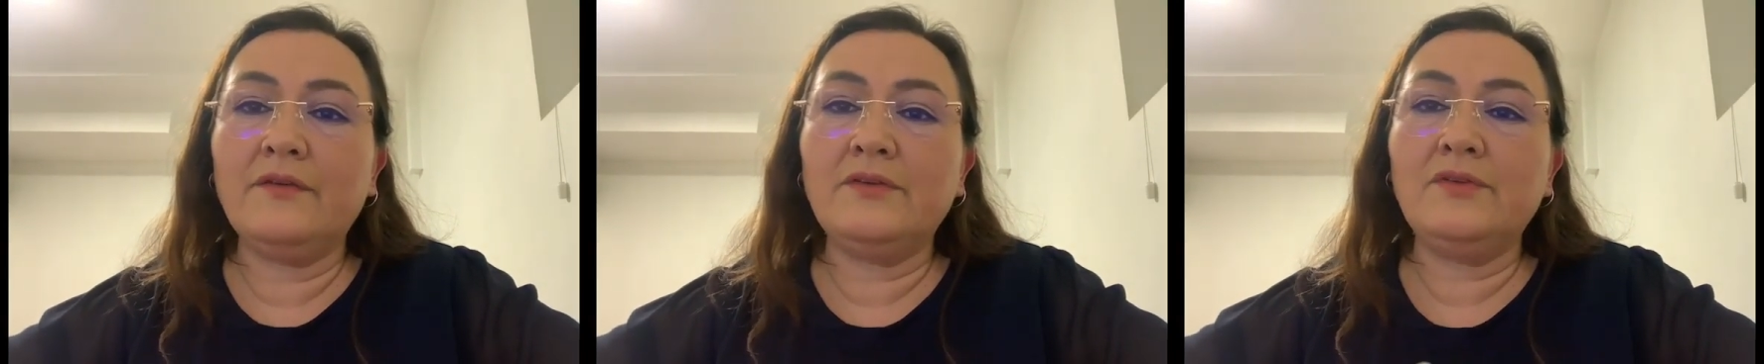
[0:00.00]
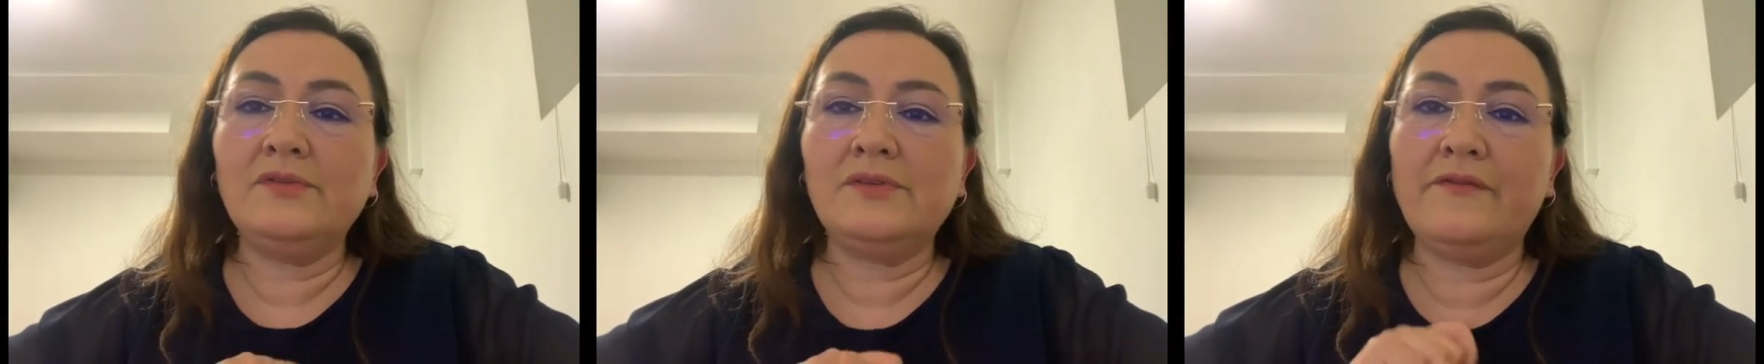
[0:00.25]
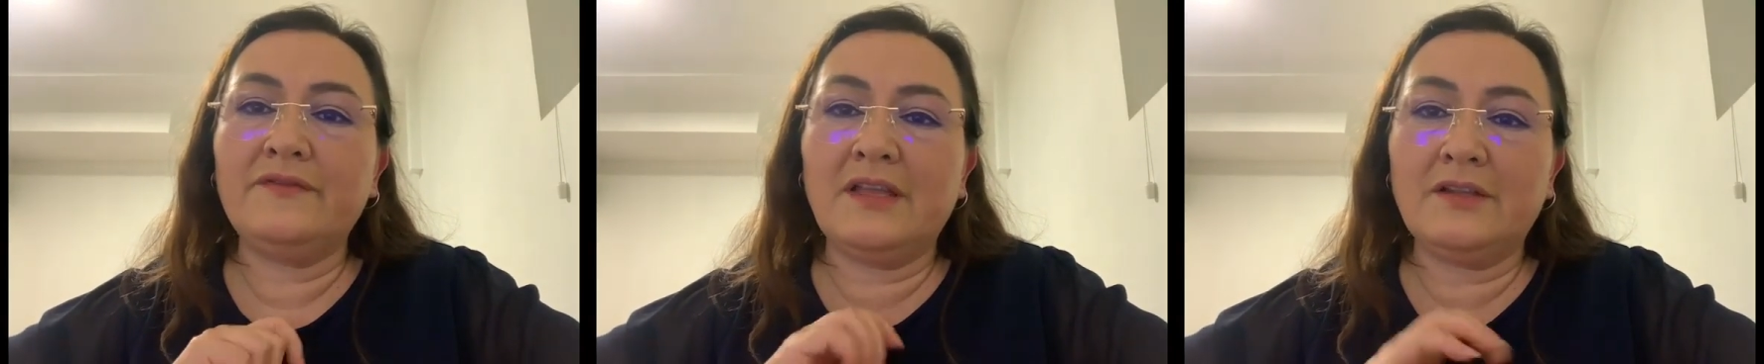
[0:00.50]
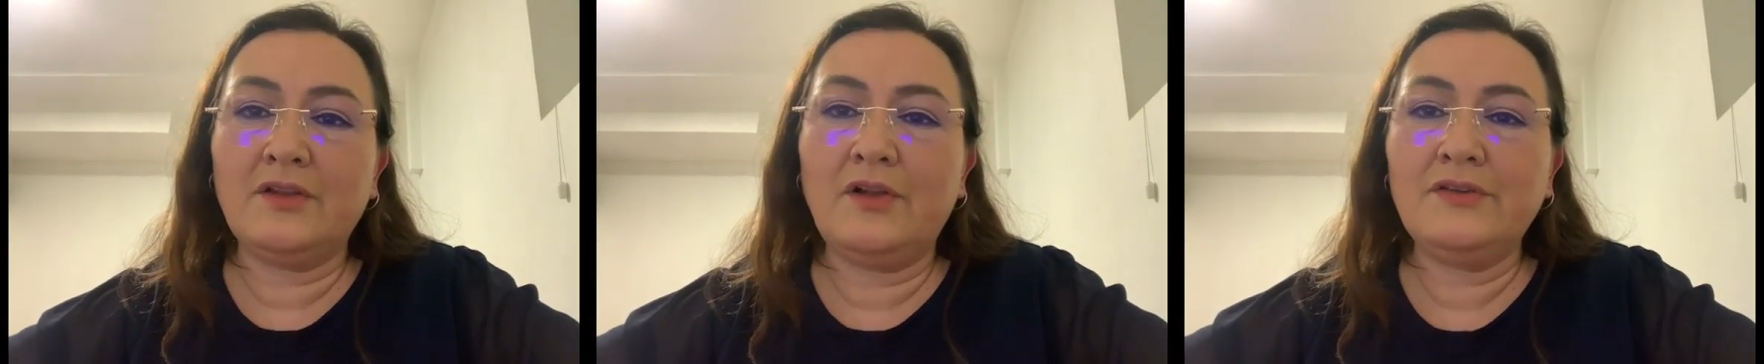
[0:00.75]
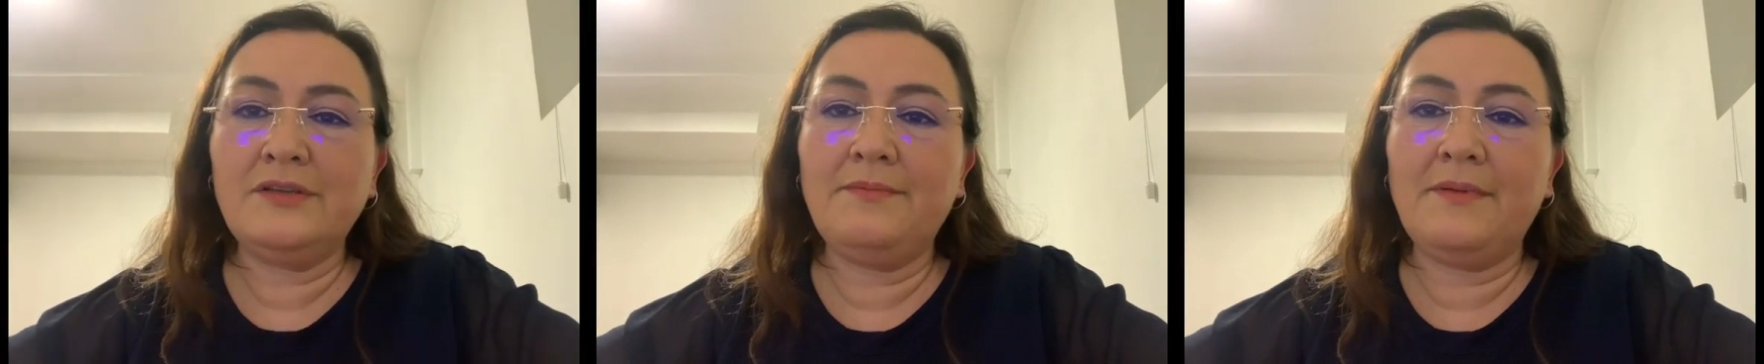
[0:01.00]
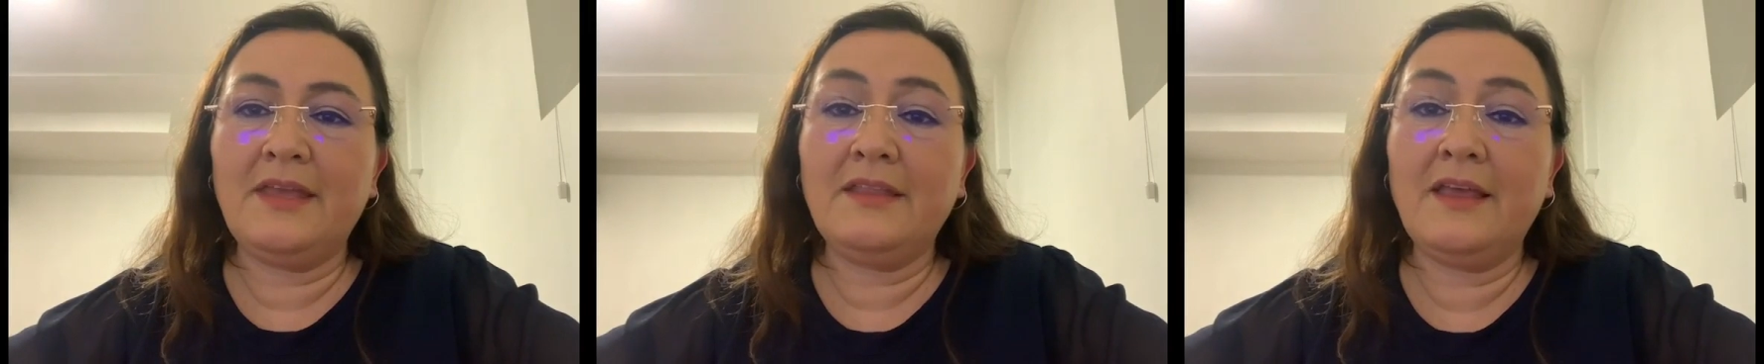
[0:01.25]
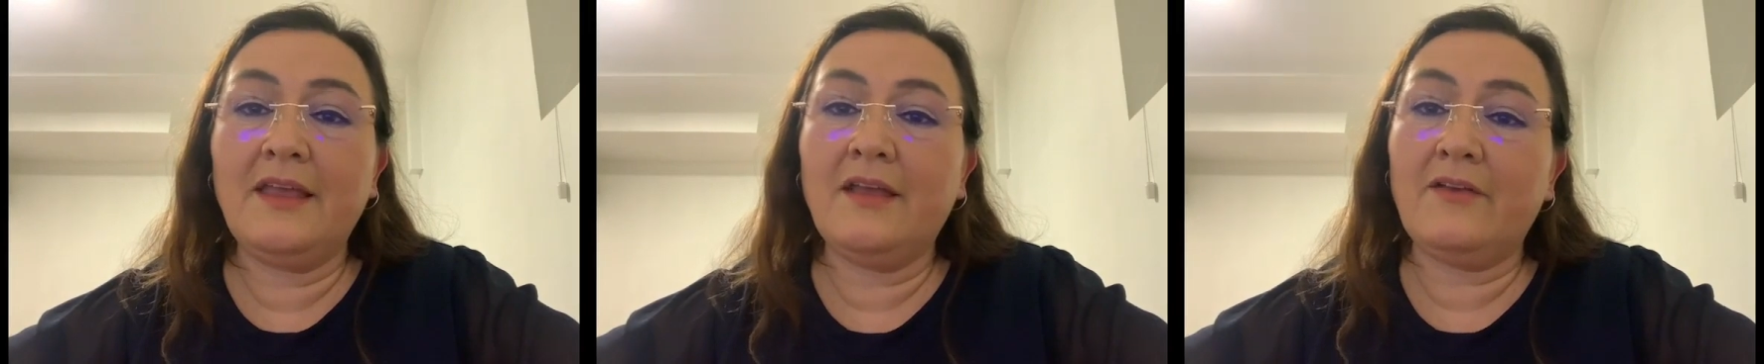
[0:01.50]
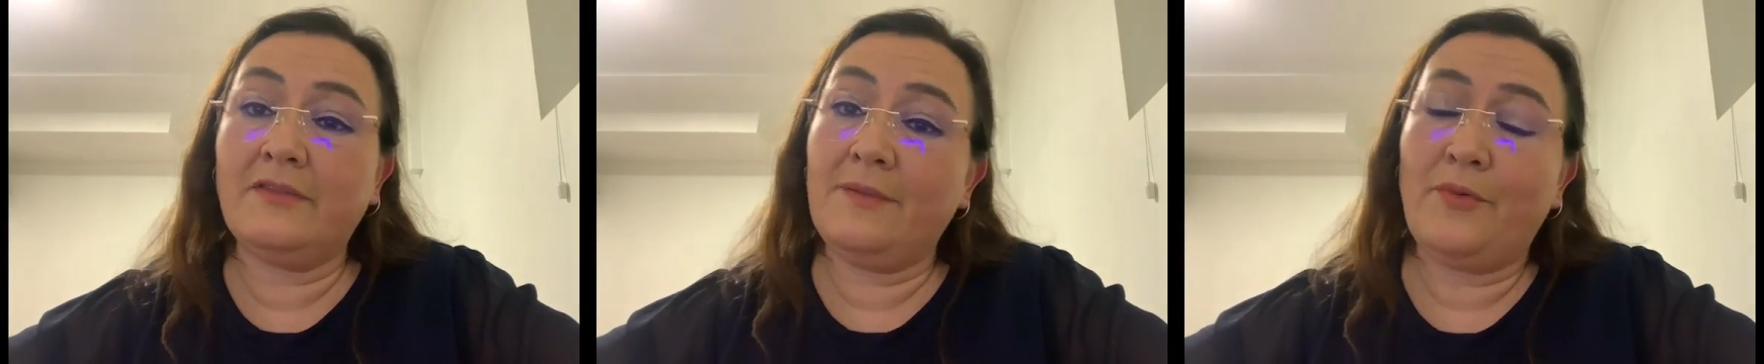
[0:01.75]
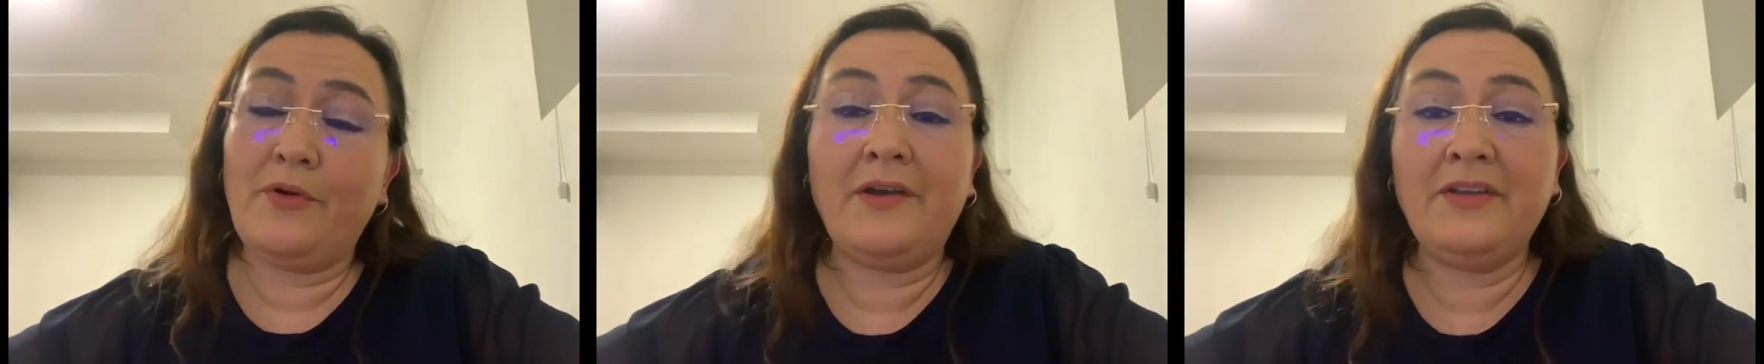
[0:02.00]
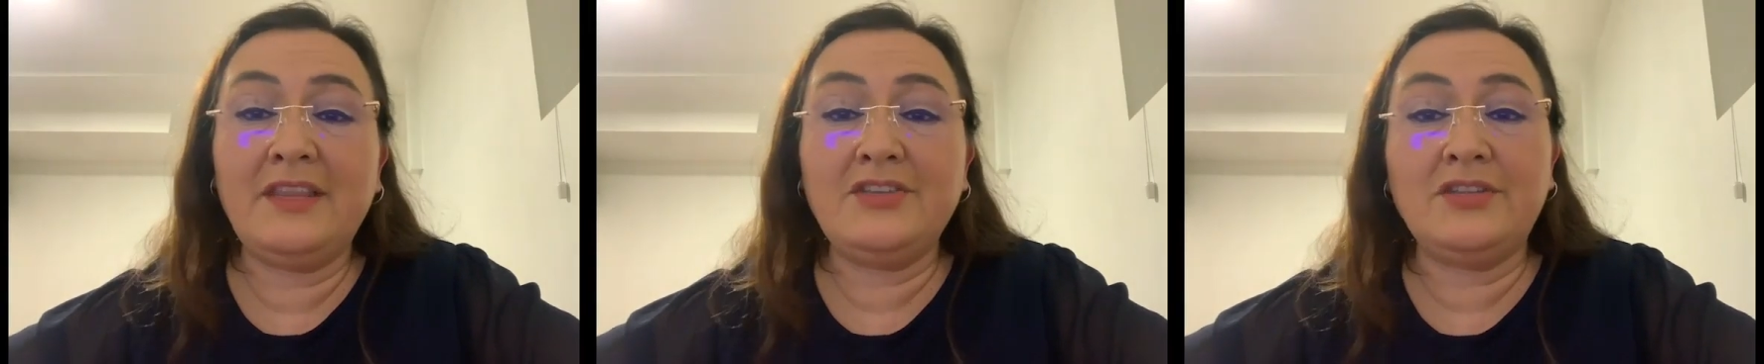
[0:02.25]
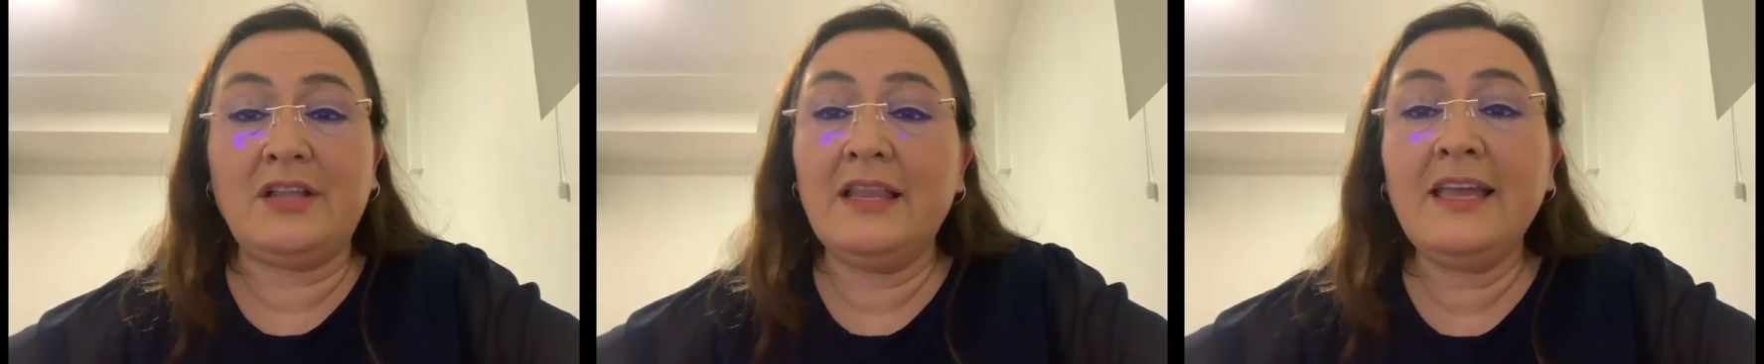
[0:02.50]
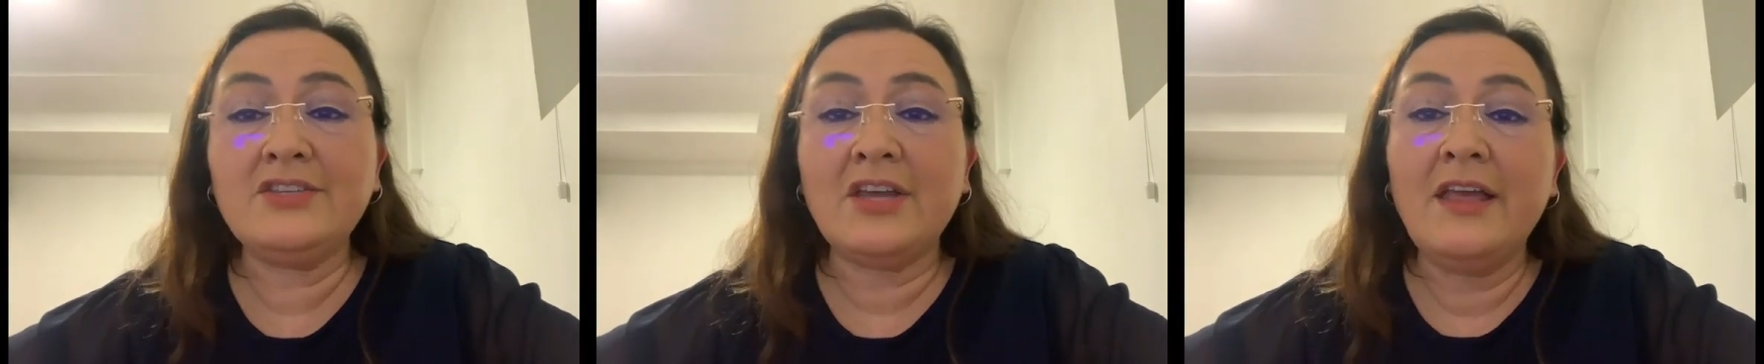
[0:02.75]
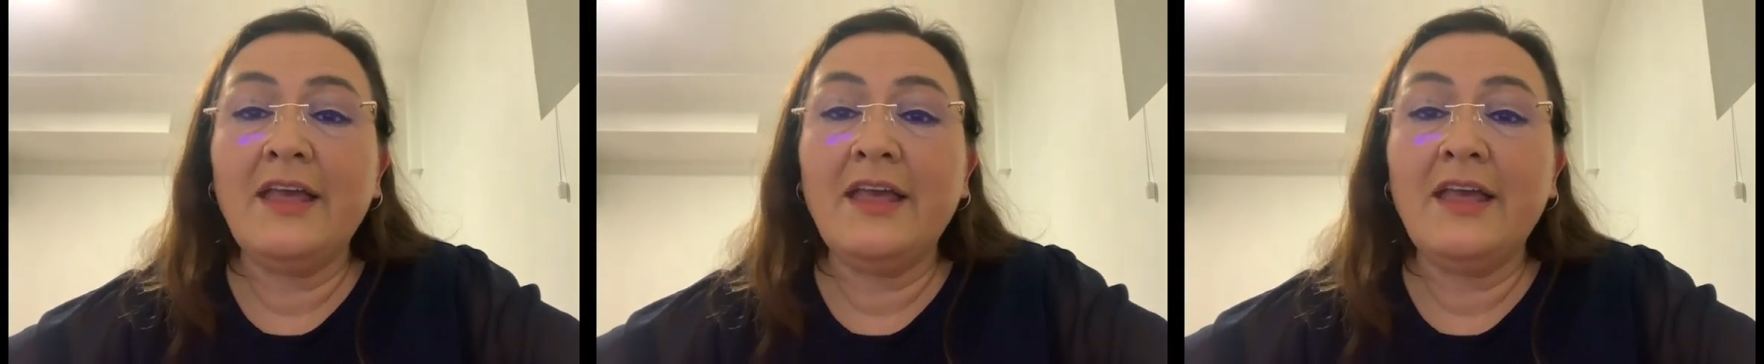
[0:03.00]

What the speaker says: use of technology in the contemporary digital age.